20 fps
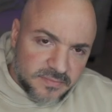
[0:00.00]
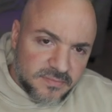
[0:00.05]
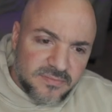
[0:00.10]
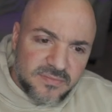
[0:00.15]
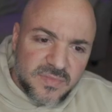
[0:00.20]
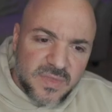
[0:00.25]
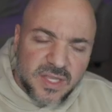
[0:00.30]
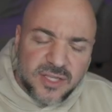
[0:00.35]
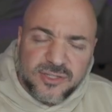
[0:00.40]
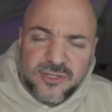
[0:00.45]

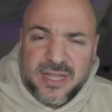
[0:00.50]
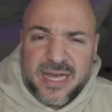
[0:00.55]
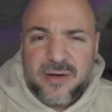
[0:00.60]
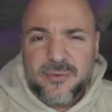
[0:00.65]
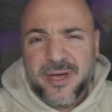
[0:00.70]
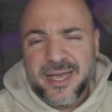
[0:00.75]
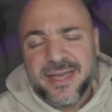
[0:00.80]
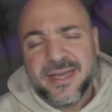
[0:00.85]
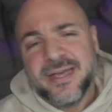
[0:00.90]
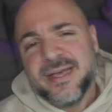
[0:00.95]
So that
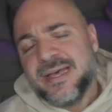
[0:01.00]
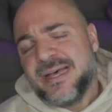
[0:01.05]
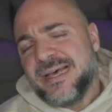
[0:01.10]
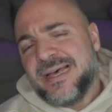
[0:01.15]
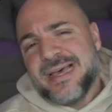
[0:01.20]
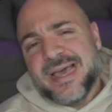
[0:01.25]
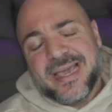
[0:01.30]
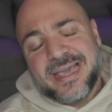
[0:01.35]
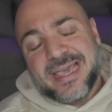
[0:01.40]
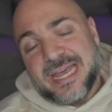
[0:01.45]
way,
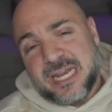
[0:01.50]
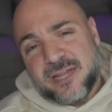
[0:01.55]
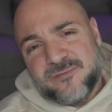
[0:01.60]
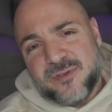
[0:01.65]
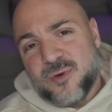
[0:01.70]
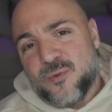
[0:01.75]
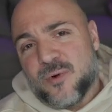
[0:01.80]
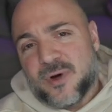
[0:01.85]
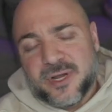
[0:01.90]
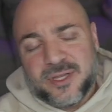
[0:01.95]
again, if you
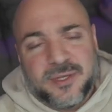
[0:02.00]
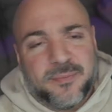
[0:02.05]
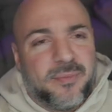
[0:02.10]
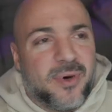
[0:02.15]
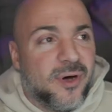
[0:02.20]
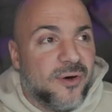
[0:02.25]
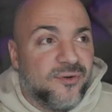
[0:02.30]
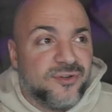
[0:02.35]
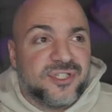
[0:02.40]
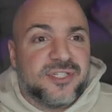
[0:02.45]
wanted to
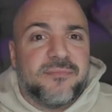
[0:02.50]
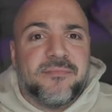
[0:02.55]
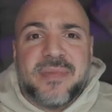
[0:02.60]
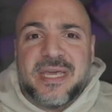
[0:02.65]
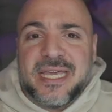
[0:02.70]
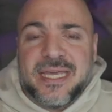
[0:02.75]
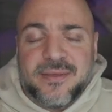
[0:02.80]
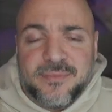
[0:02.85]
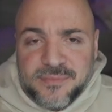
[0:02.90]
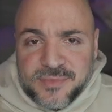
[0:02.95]
post
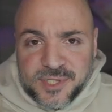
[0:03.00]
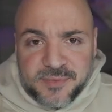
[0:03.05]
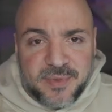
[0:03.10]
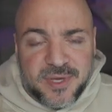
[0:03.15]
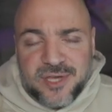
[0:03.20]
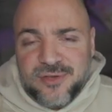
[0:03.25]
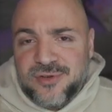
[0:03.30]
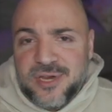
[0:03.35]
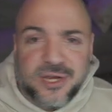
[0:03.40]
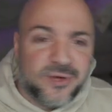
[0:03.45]
memes, but you
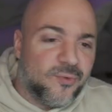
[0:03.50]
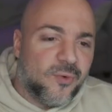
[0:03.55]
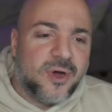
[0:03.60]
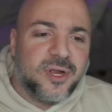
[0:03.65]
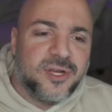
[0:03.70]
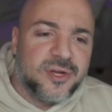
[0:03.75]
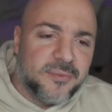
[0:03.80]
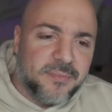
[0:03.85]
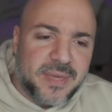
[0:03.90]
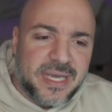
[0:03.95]
didn't want
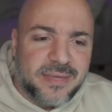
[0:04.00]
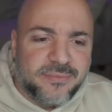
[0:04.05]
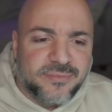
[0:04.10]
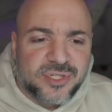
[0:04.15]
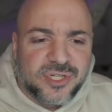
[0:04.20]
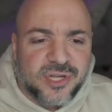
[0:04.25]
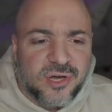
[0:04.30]
your memes to go to